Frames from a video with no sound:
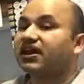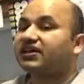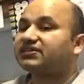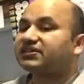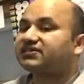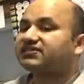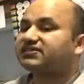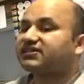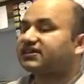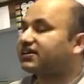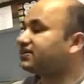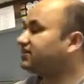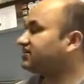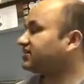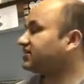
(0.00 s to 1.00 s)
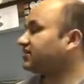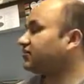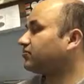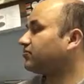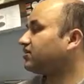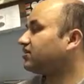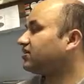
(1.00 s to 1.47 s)
And then second step,
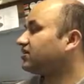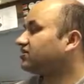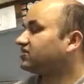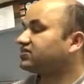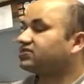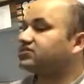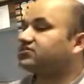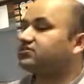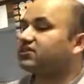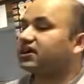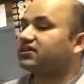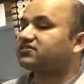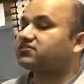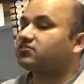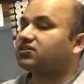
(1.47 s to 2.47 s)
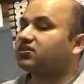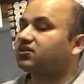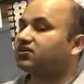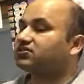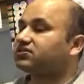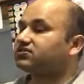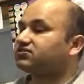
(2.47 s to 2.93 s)
the tissue has to be
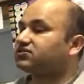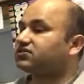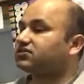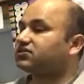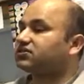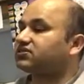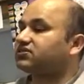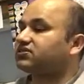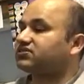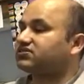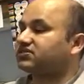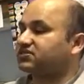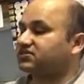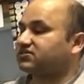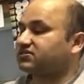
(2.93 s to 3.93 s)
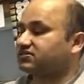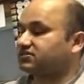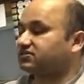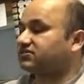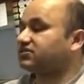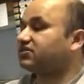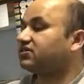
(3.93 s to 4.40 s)
cut into the thin
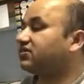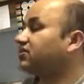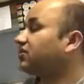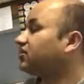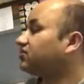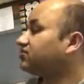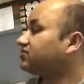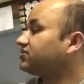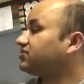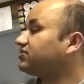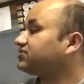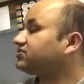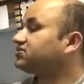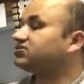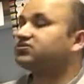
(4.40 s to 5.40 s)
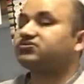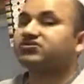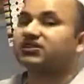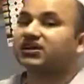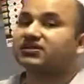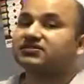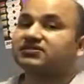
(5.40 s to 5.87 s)
sections. So in order to do
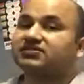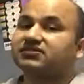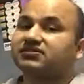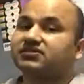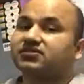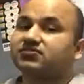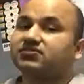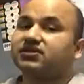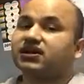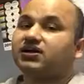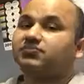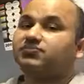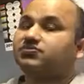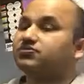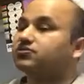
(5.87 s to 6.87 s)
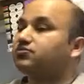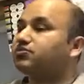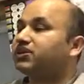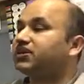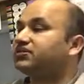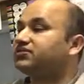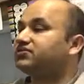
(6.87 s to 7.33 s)
that, we have to
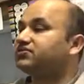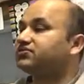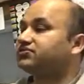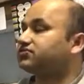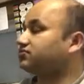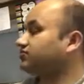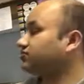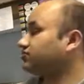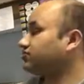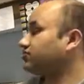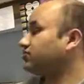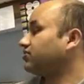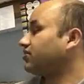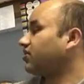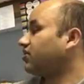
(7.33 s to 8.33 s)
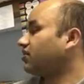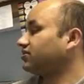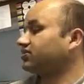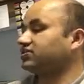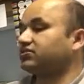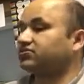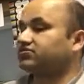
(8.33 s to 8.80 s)
make the tissue hard
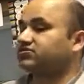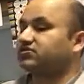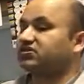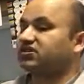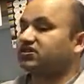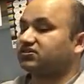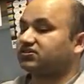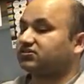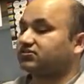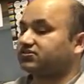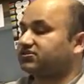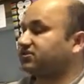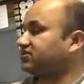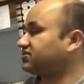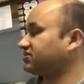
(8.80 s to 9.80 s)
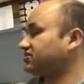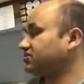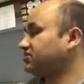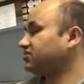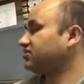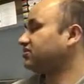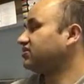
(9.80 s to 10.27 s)
enough to cut into sections.